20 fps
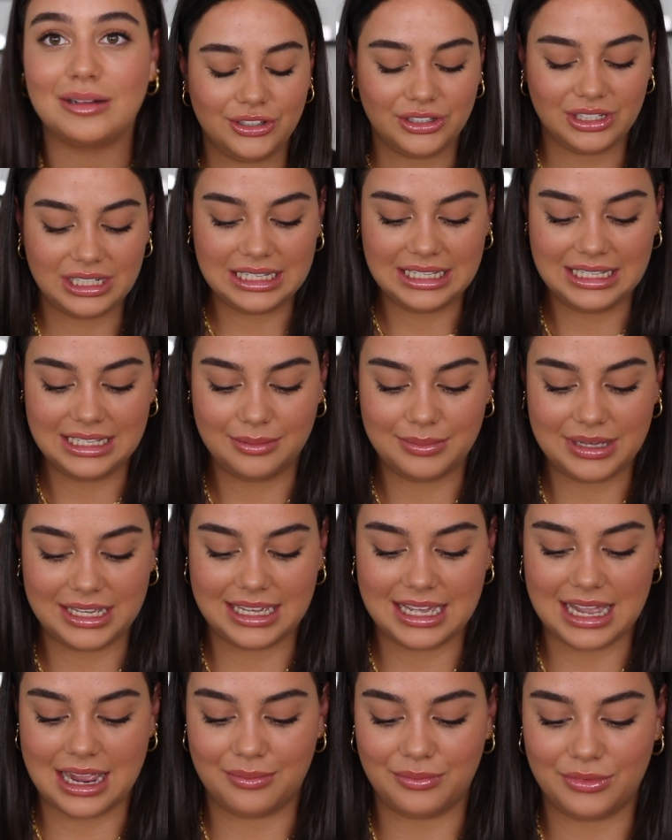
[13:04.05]
You're gonna hear my
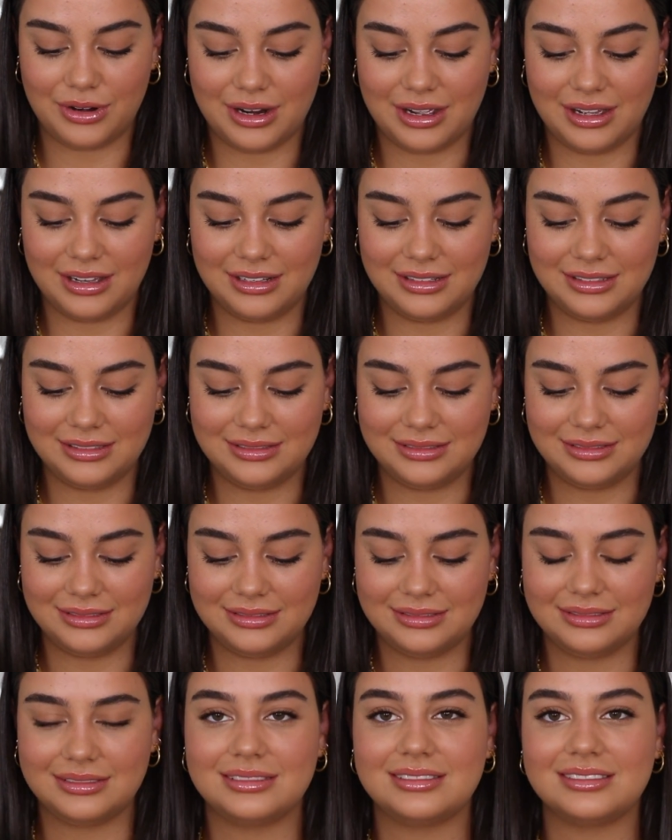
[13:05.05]
camera
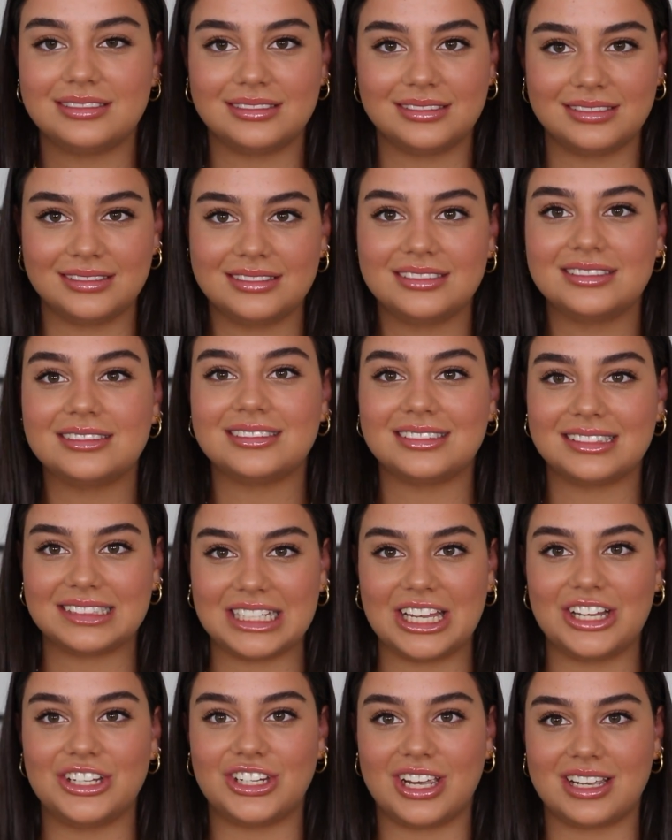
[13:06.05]

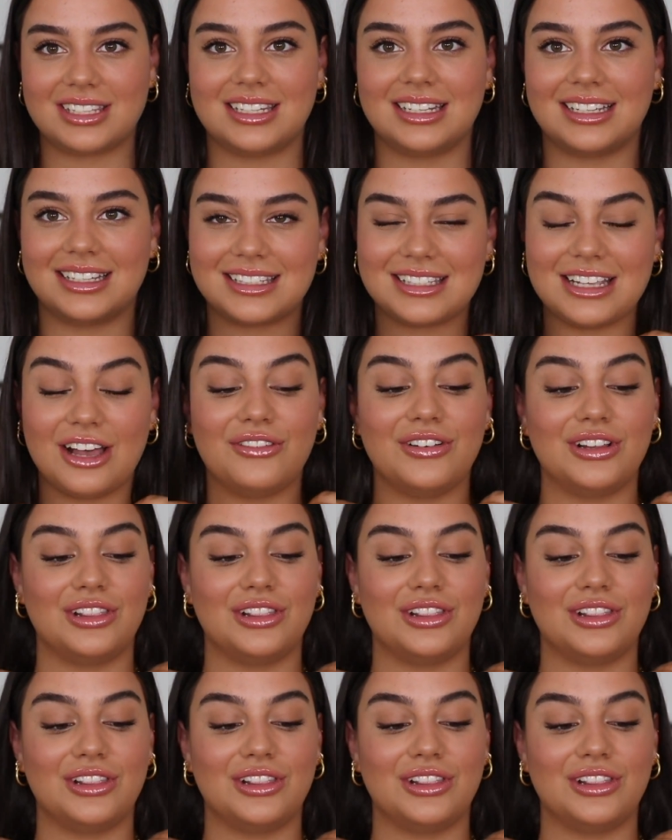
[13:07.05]
adjusting itself a